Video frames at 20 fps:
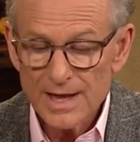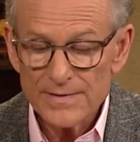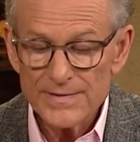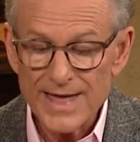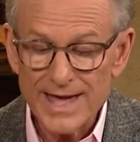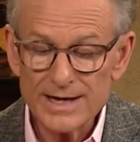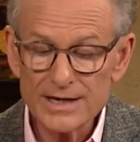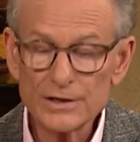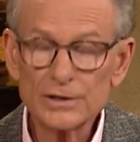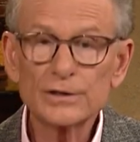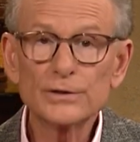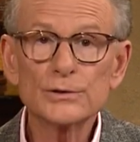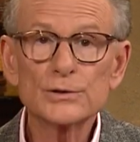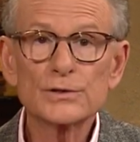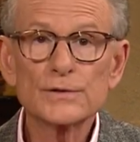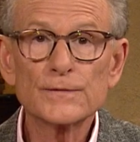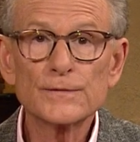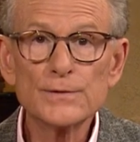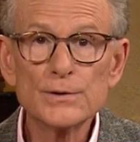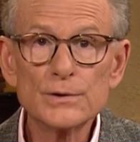That
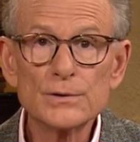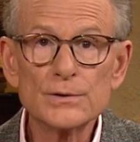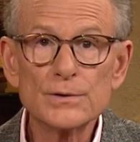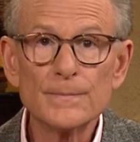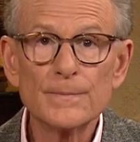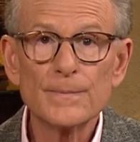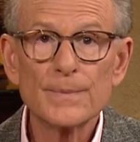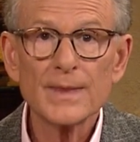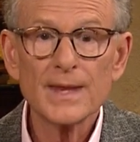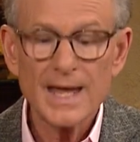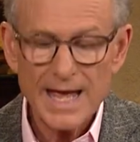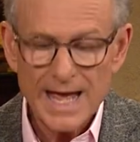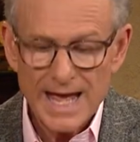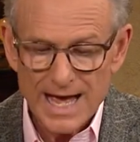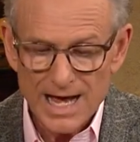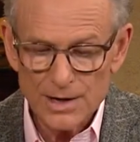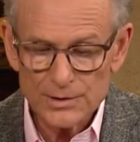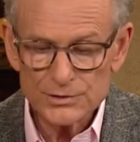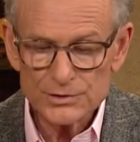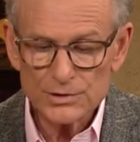includes food,
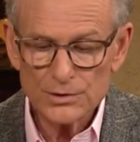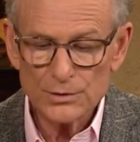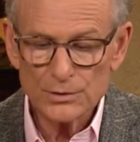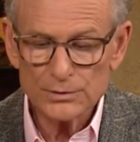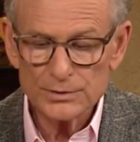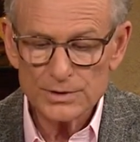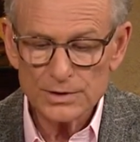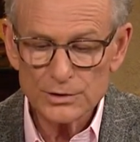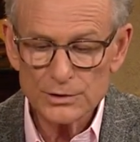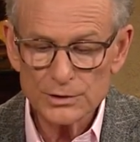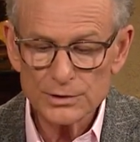household